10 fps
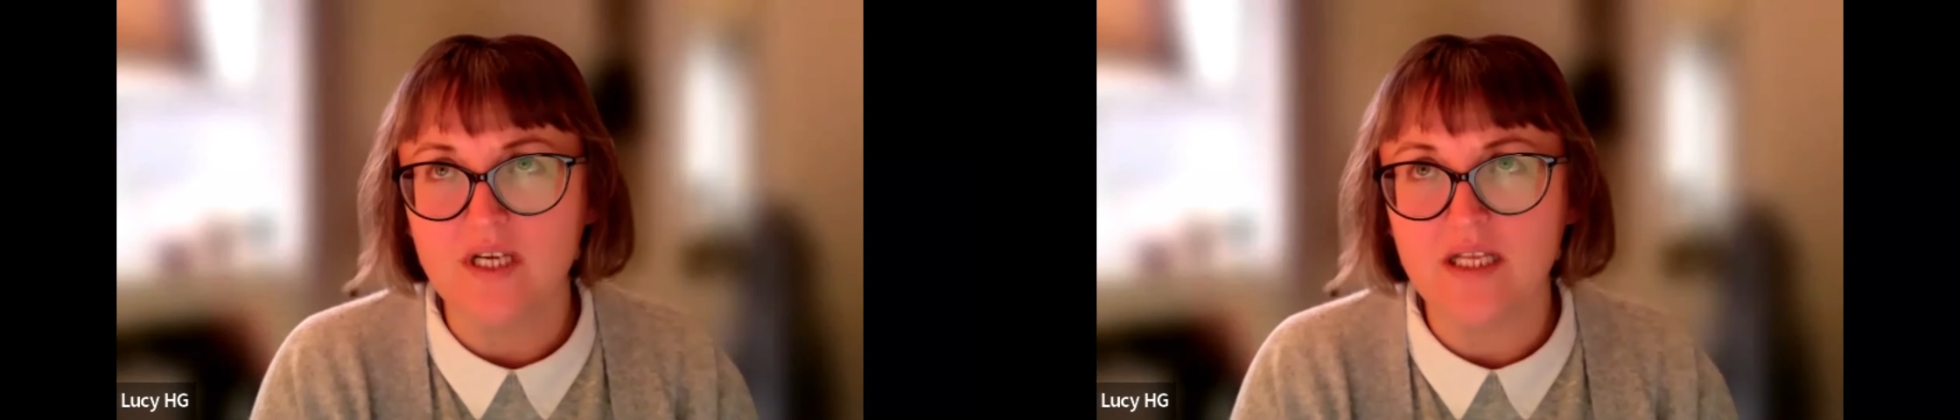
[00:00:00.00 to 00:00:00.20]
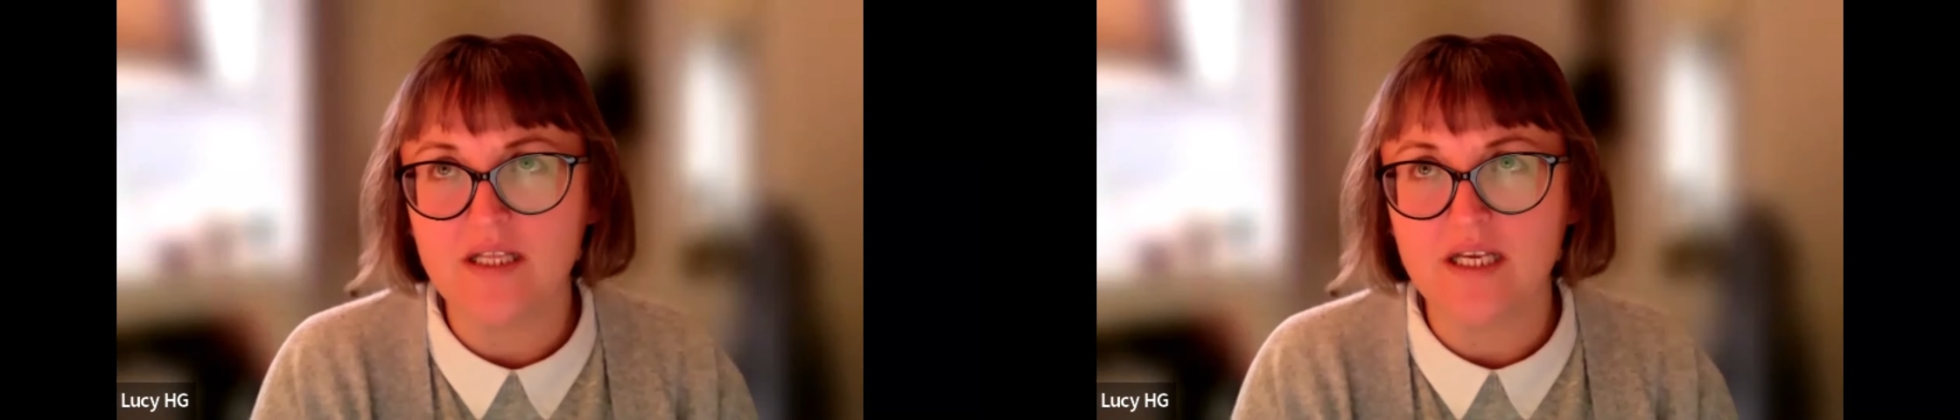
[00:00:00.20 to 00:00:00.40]

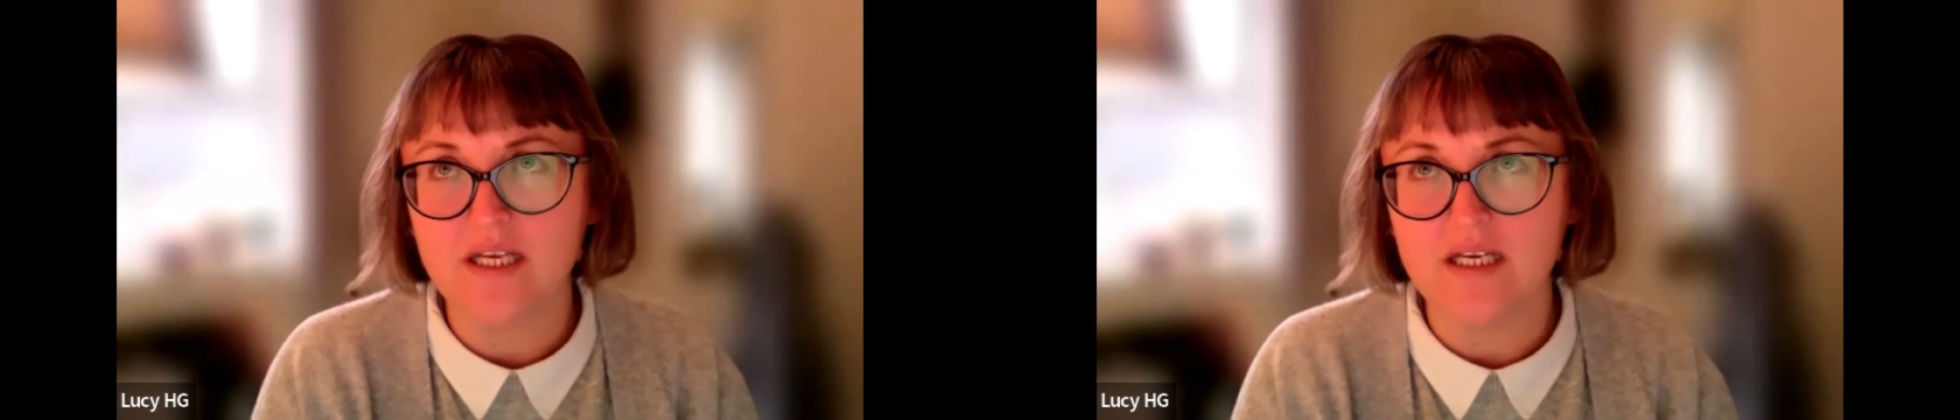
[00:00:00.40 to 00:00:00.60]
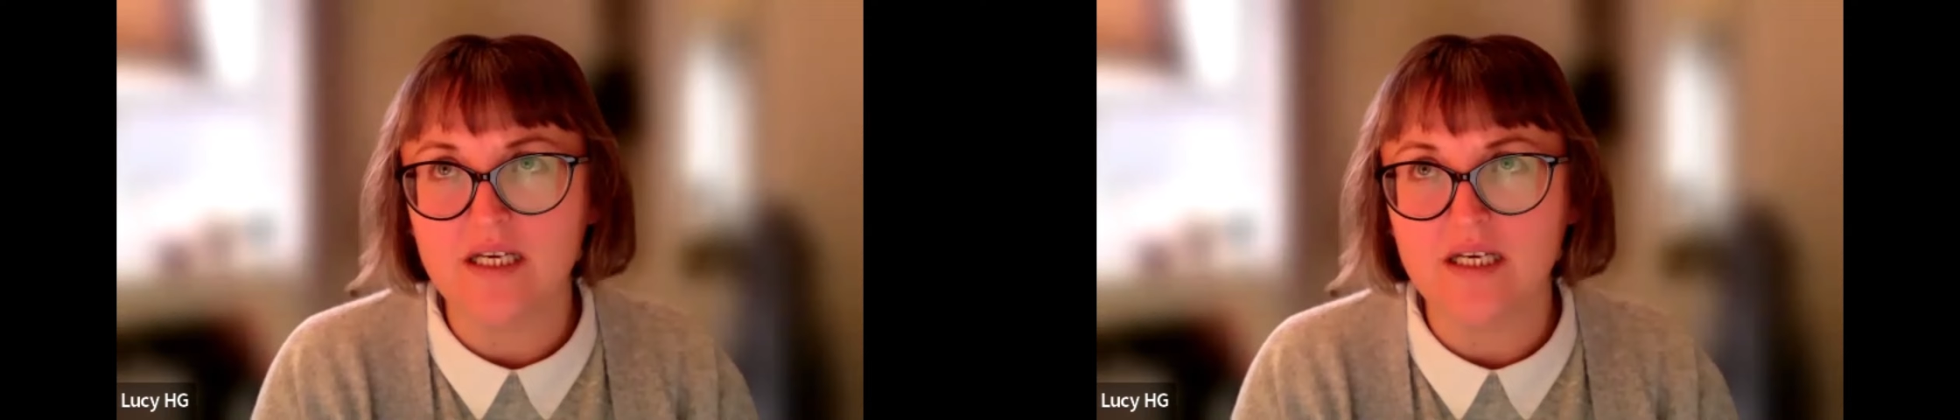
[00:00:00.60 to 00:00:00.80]
I
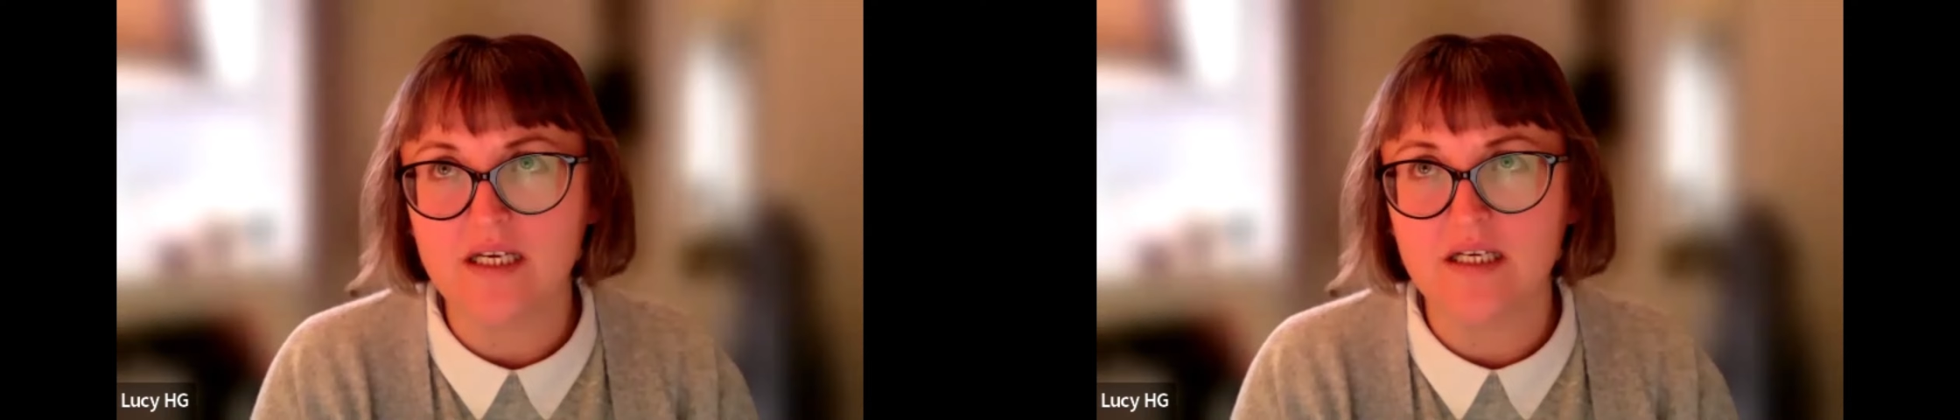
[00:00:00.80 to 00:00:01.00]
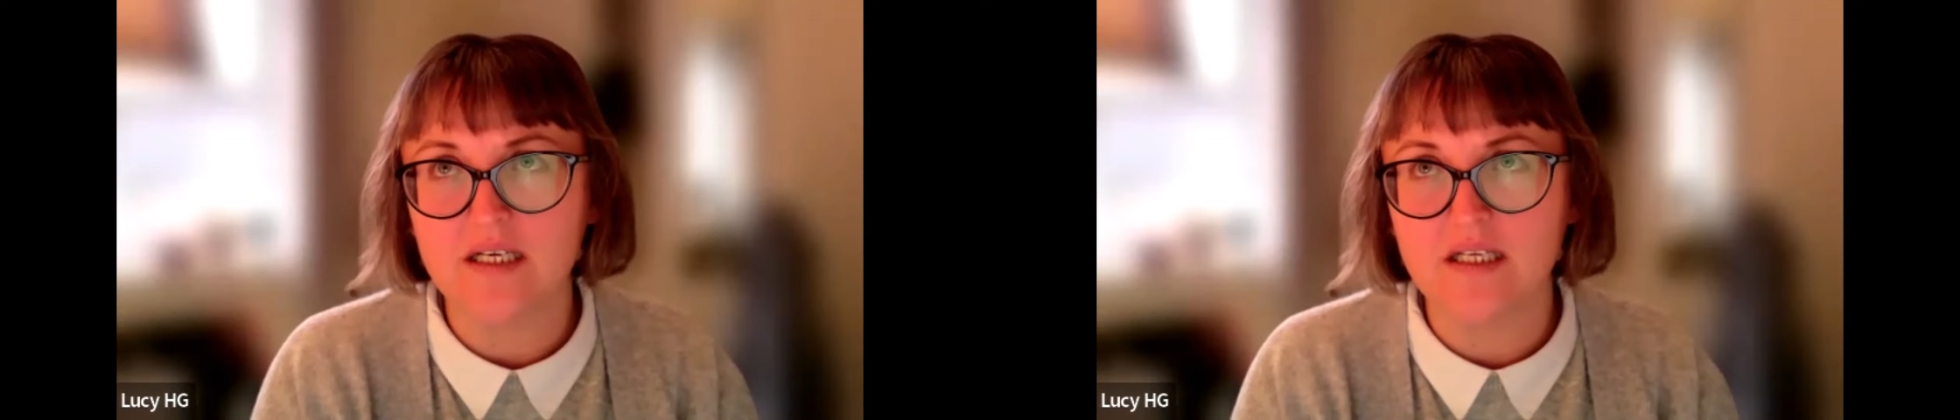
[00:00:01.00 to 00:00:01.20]
think
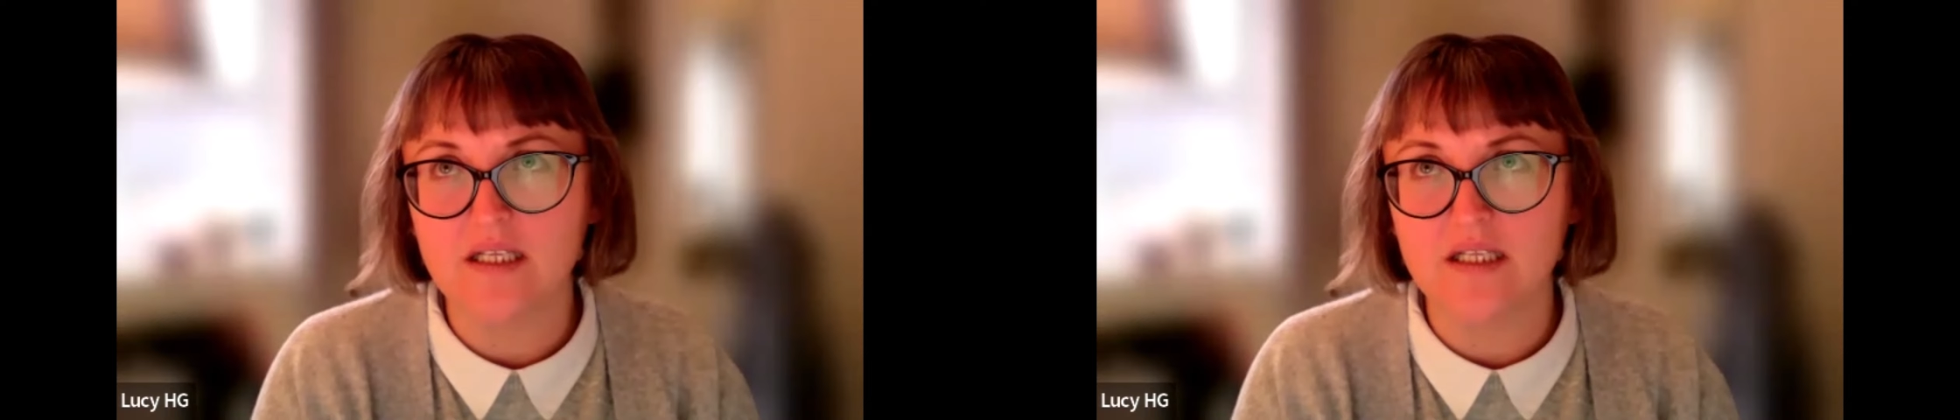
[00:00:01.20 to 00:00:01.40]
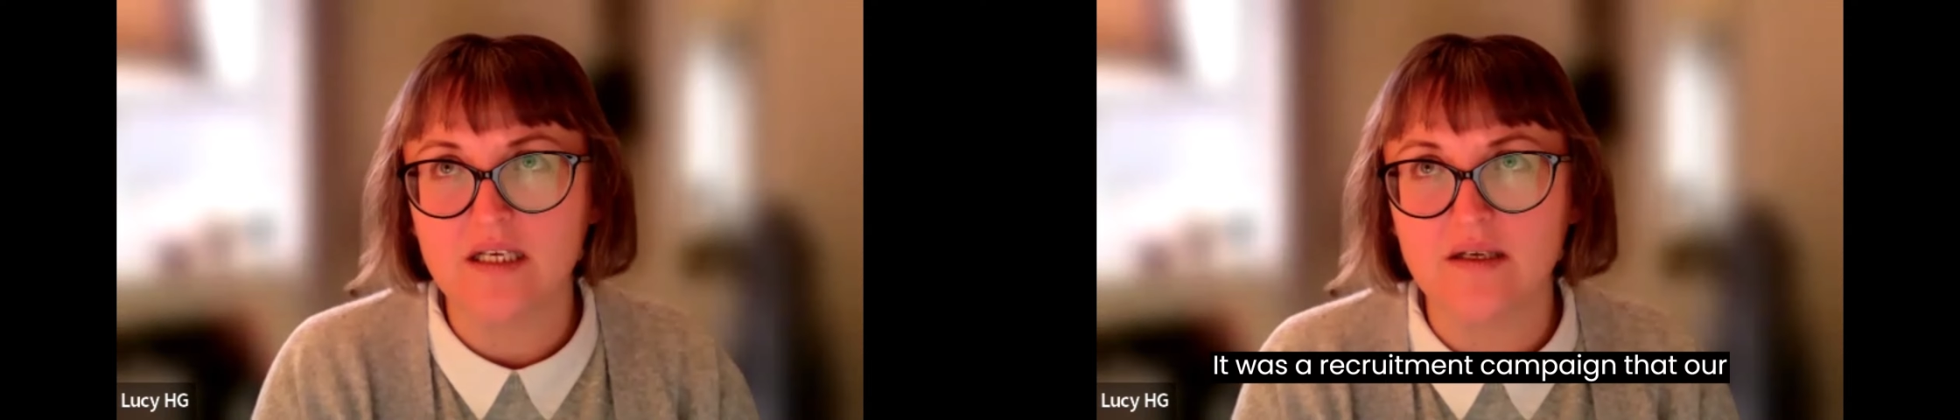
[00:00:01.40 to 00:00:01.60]

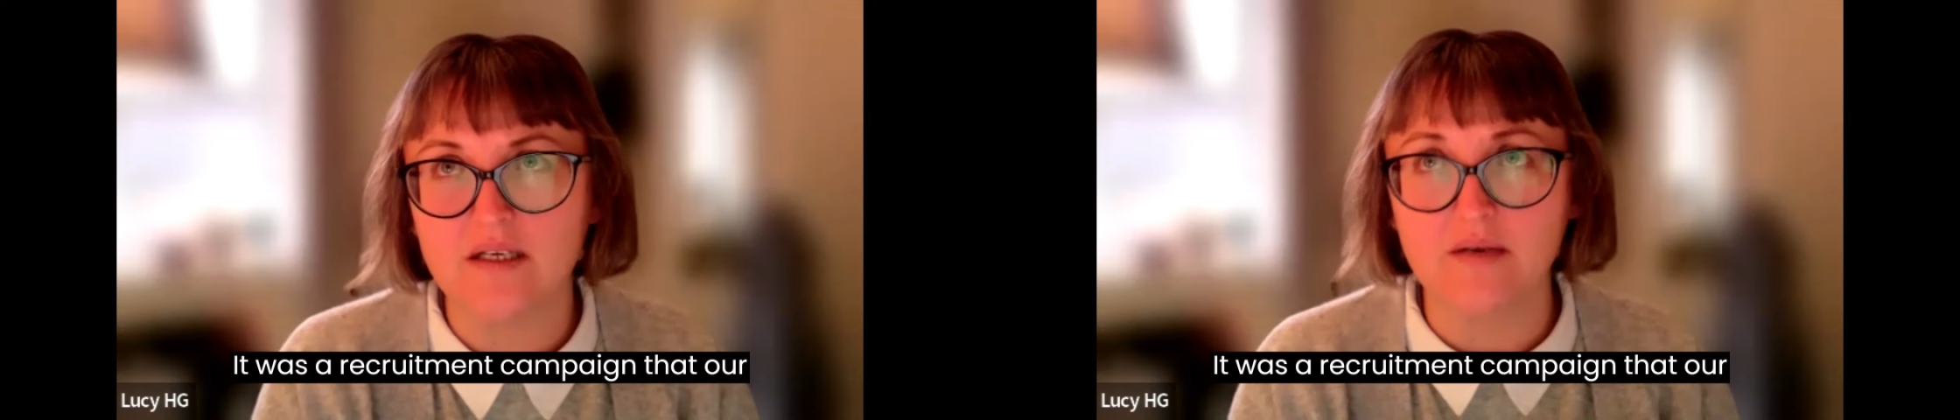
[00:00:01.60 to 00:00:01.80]
it,